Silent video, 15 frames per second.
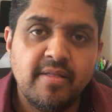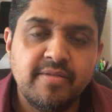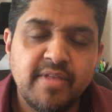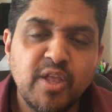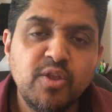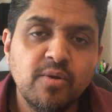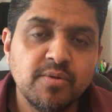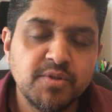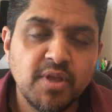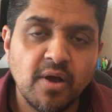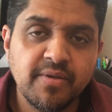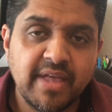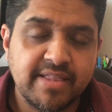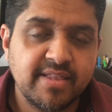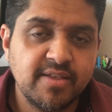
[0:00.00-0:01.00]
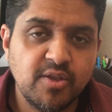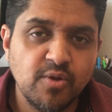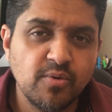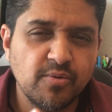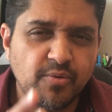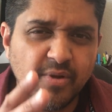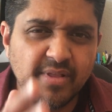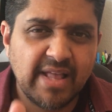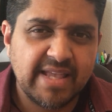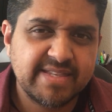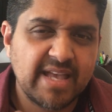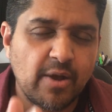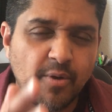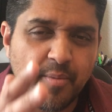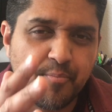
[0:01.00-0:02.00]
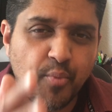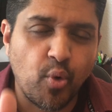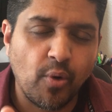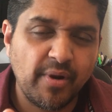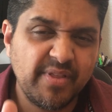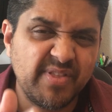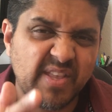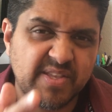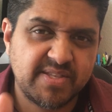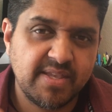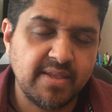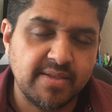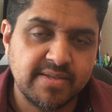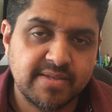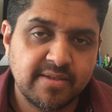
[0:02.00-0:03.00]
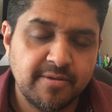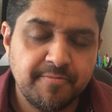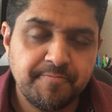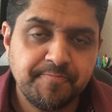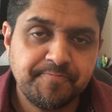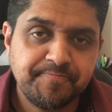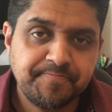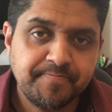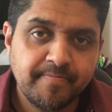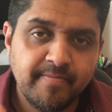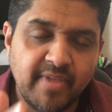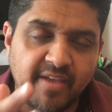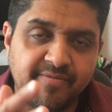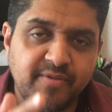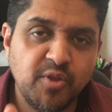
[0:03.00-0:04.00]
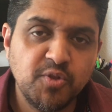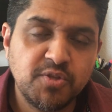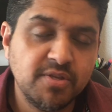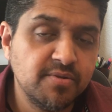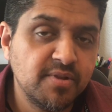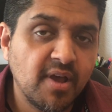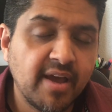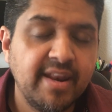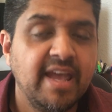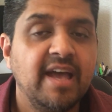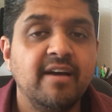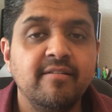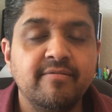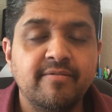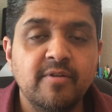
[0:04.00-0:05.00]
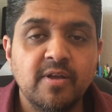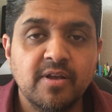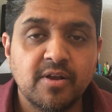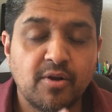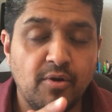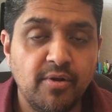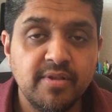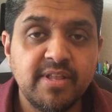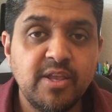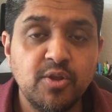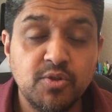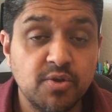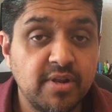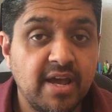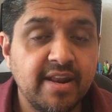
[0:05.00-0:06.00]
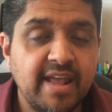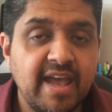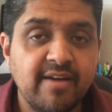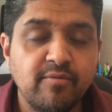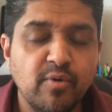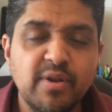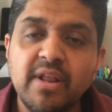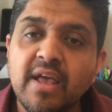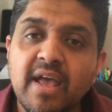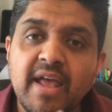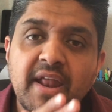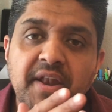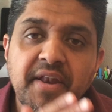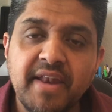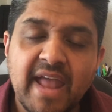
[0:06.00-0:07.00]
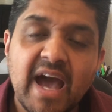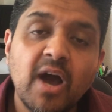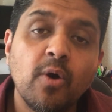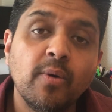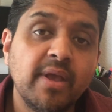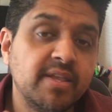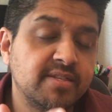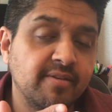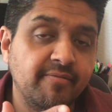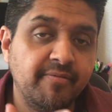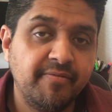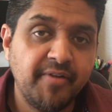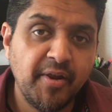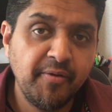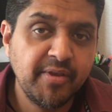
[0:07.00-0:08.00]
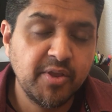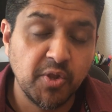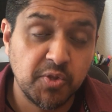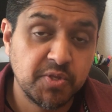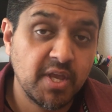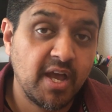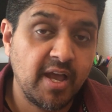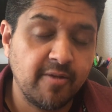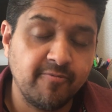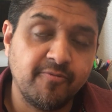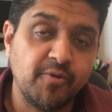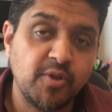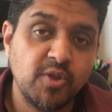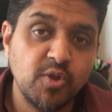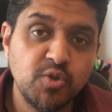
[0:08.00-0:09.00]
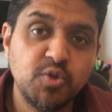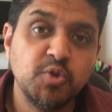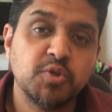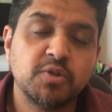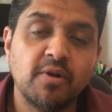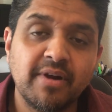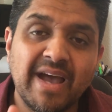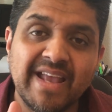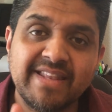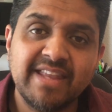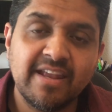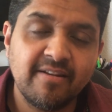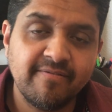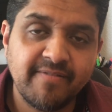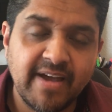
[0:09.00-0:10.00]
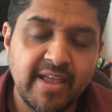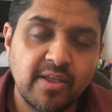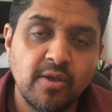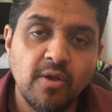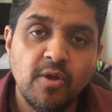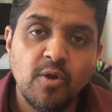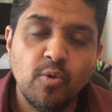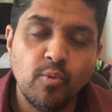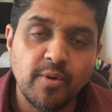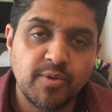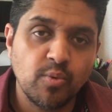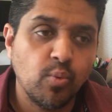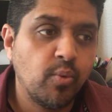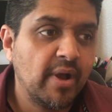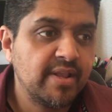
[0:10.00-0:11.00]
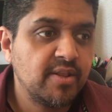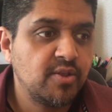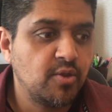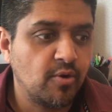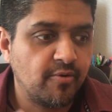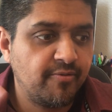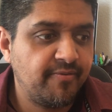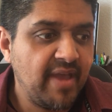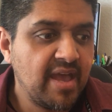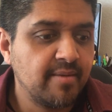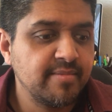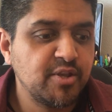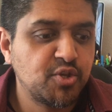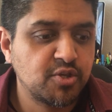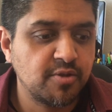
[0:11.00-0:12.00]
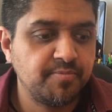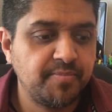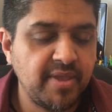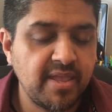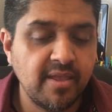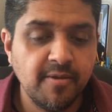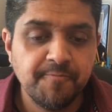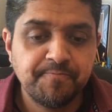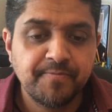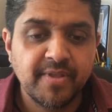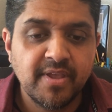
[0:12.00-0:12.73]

then you'll realize how important this is. If you do not have, currently you do not have one, now is a very good time for you to start identifying with what your family should be,